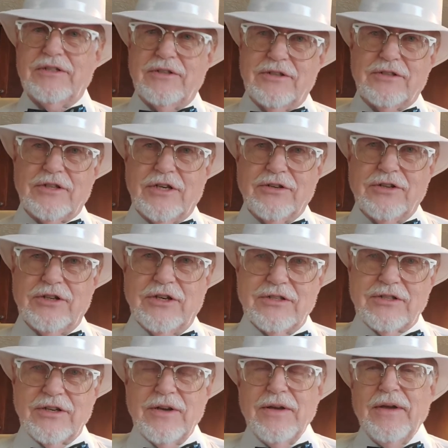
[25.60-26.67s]
that's killing
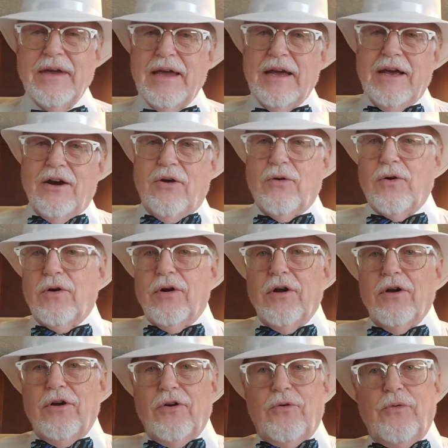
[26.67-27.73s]
us. Or
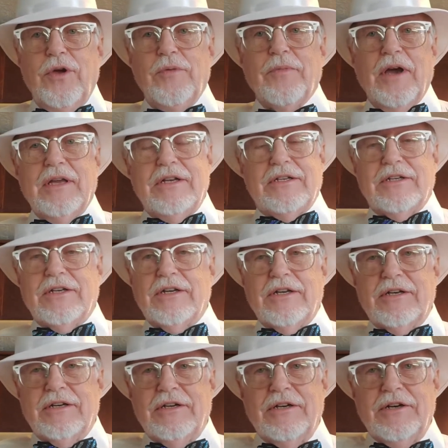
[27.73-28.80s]
we might
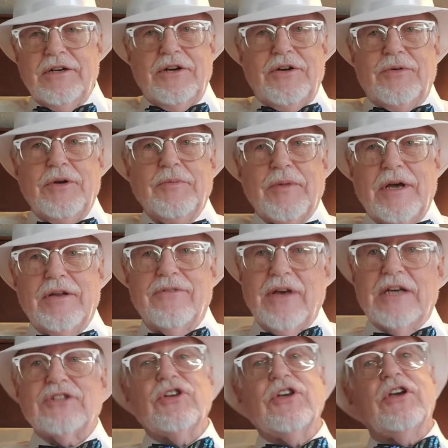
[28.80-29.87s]
have
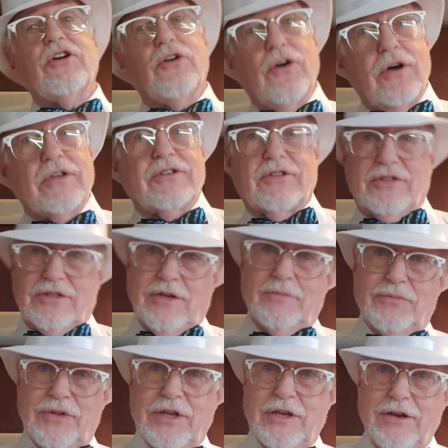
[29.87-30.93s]
actually cooked
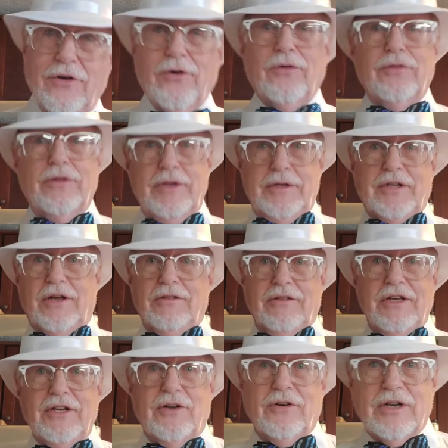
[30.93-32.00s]
something. Holy
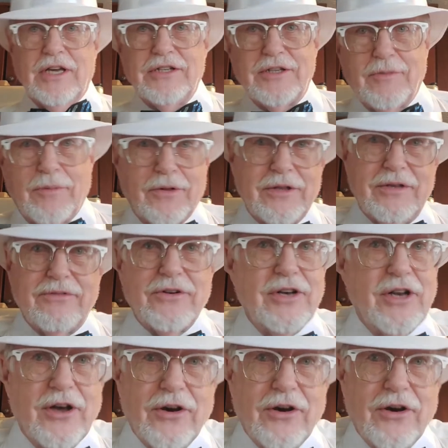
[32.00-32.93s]
Toledo, can you believe it? No,